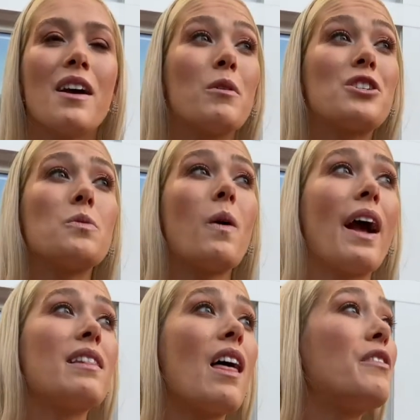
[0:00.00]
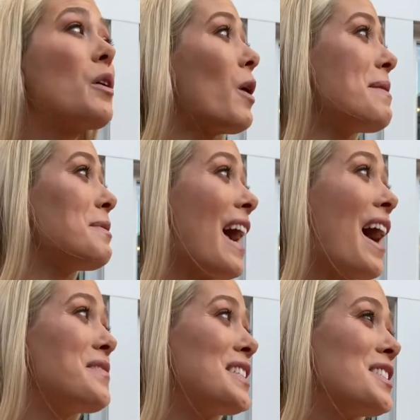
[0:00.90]
which is why I love that we're able to
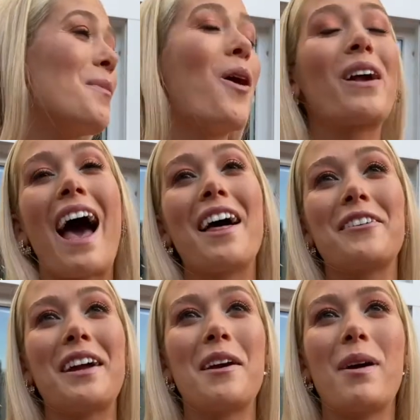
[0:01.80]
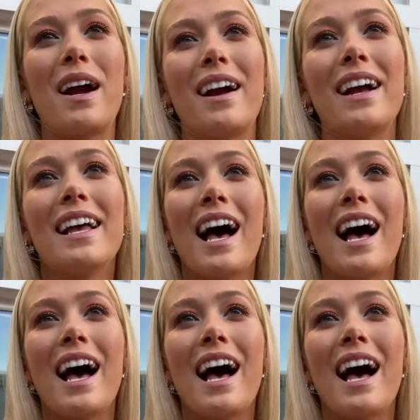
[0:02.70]
have this small gathering where